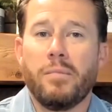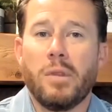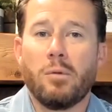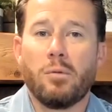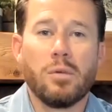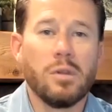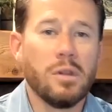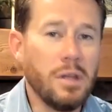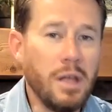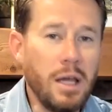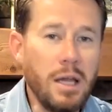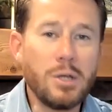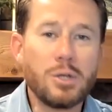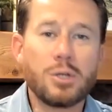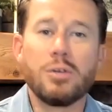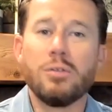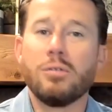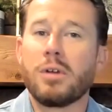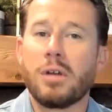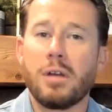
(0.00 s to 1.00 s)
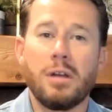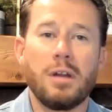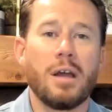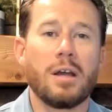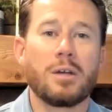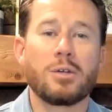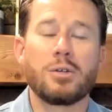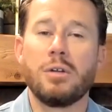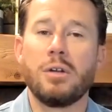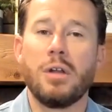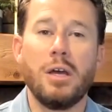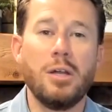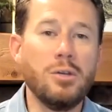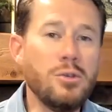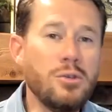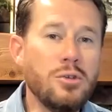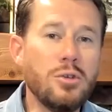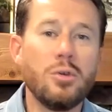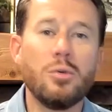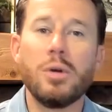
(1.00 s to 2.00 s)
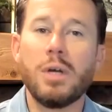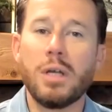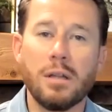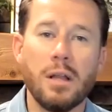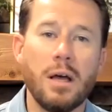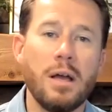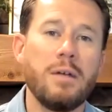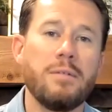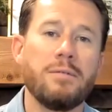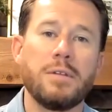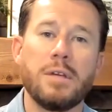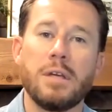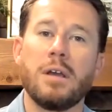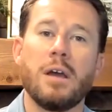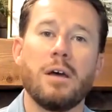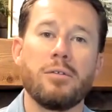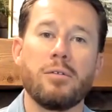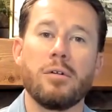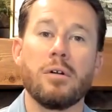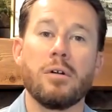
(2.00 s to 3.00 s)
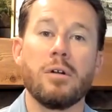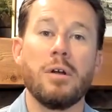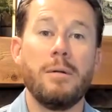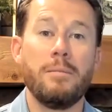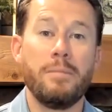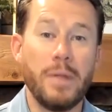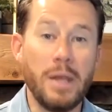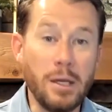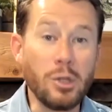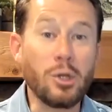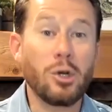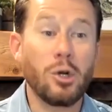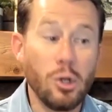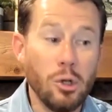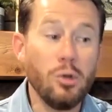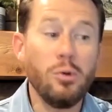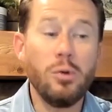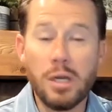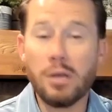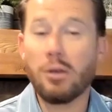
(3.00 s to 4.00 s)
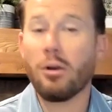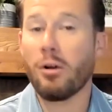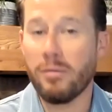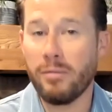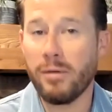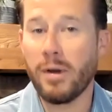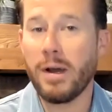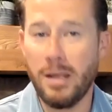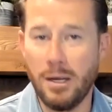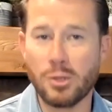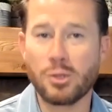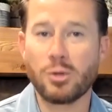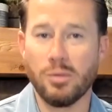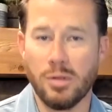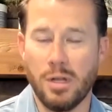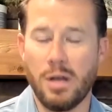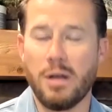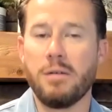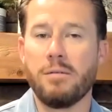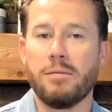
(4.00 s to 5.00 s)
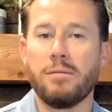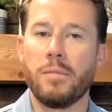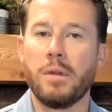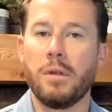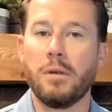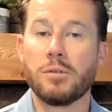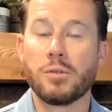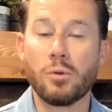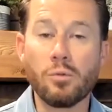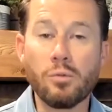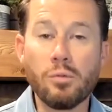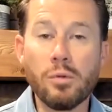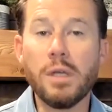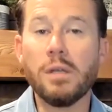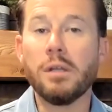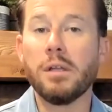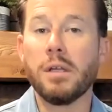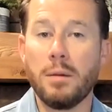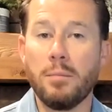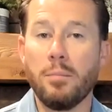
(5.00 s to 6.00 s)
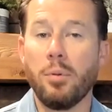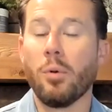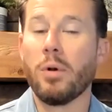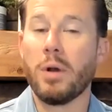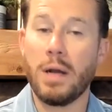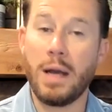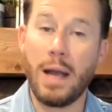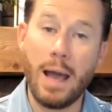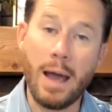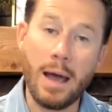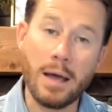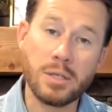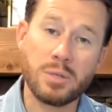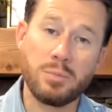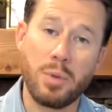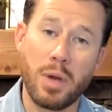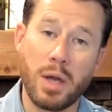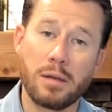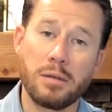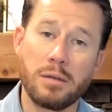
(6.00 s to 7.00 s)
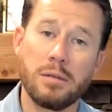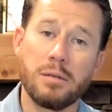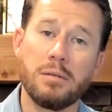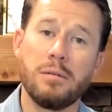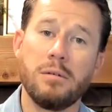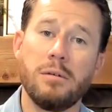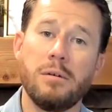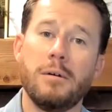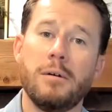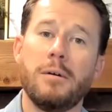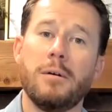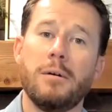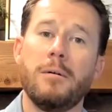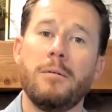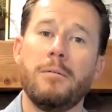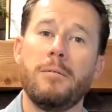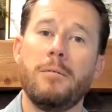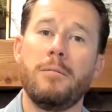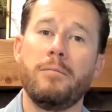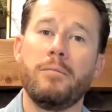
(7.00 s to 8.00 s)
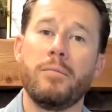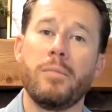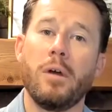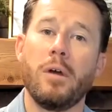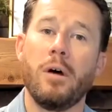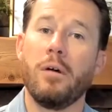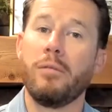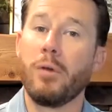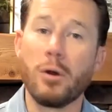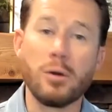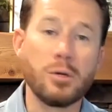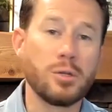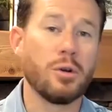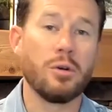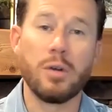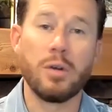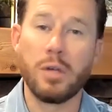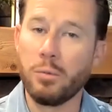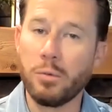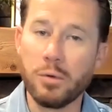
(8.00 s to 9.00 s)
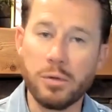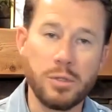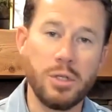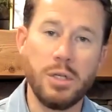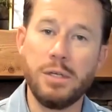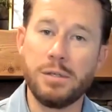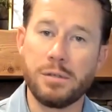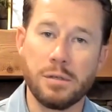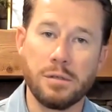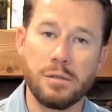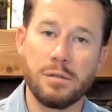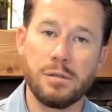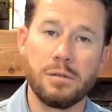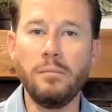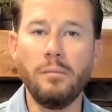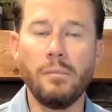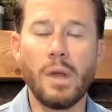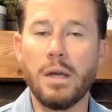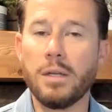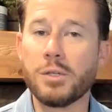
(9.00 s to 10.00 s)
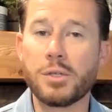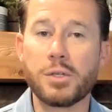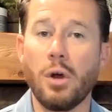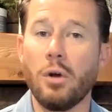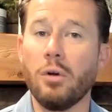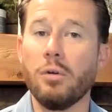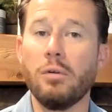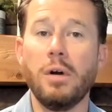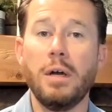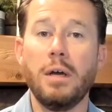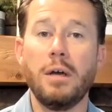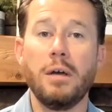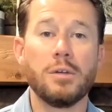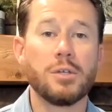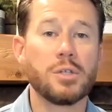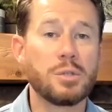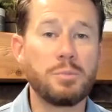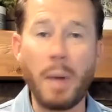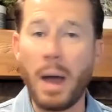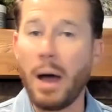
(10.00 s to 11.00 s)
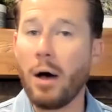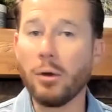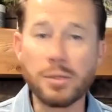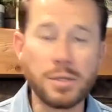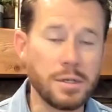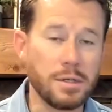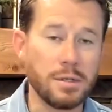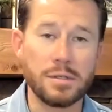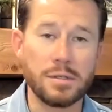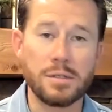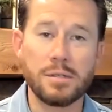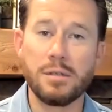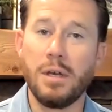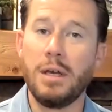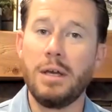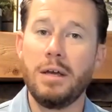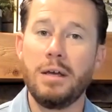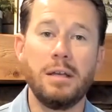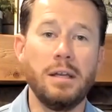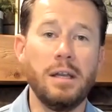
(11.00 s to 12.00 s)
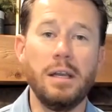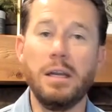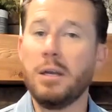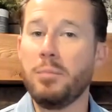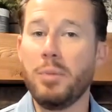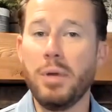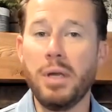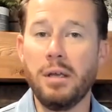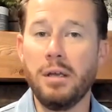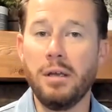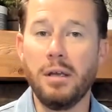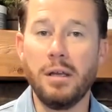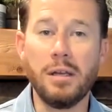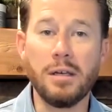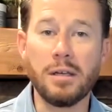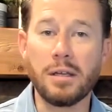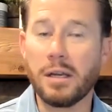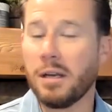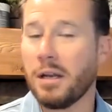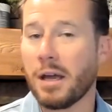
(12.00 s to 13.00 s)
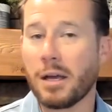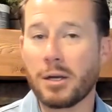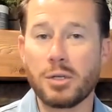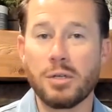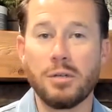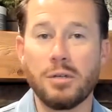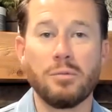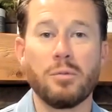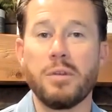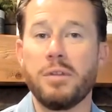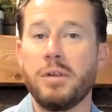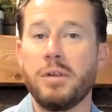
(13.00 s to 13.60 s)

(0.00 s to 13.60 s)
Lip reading: Relational connection and doing life together, including our financial life, is a really important aspect of our journey with Jesus. And so spouses need to be in connection with